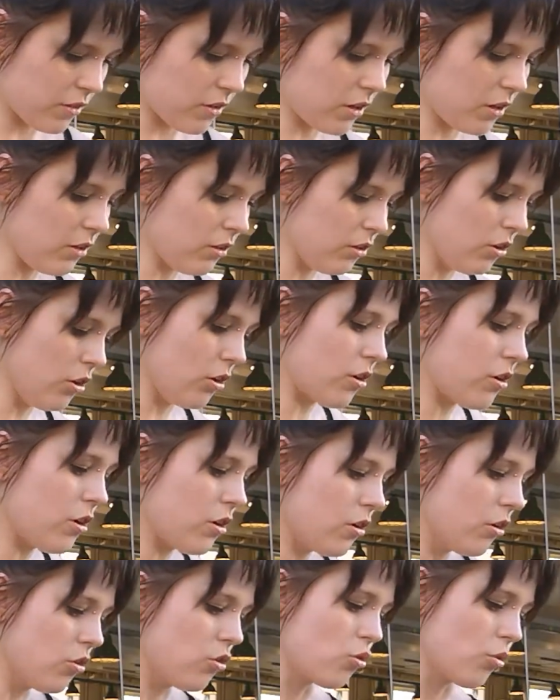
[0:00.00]
gonna look
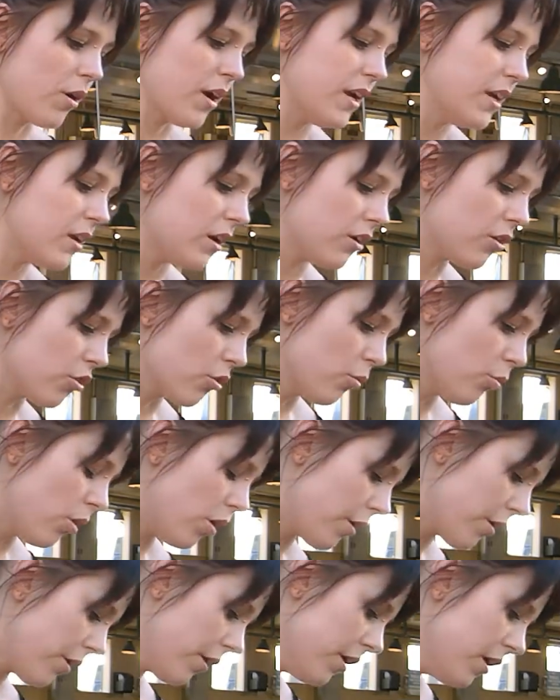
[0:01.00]
great
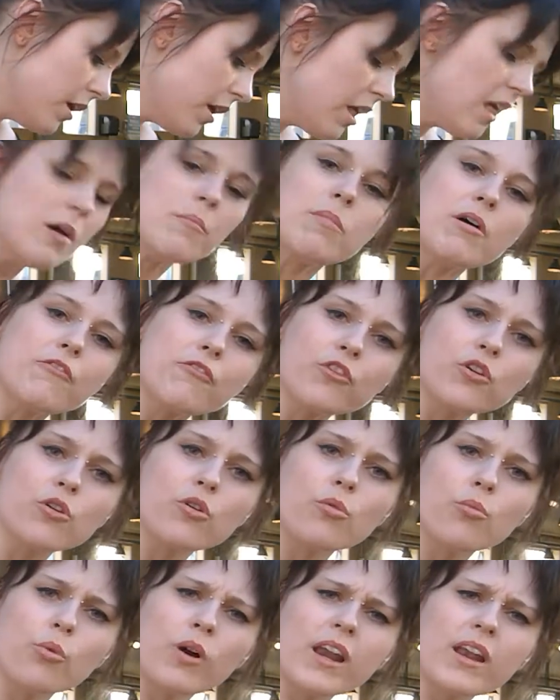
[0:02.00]
underwater, but
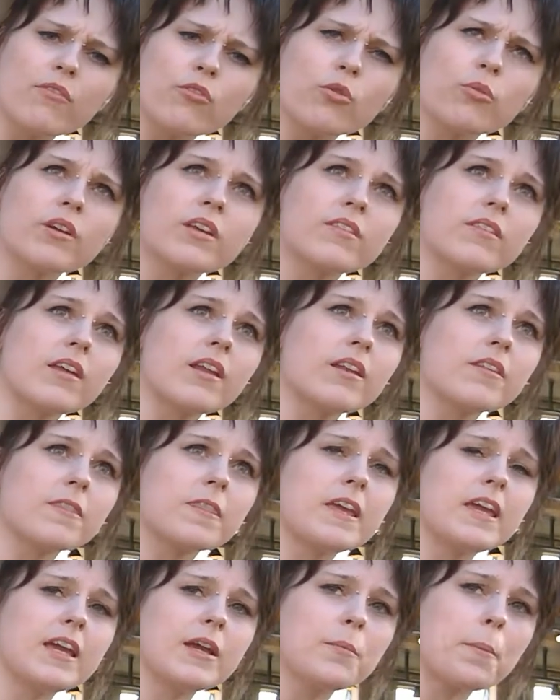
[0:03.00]
for whatever reason,
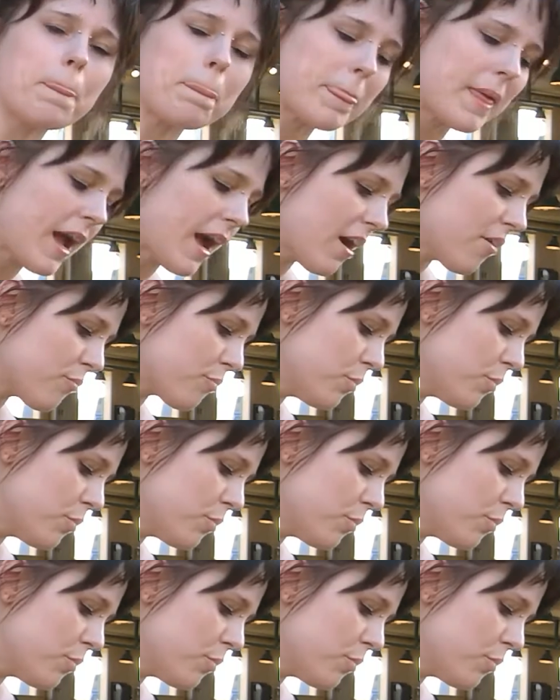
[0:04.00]
the Half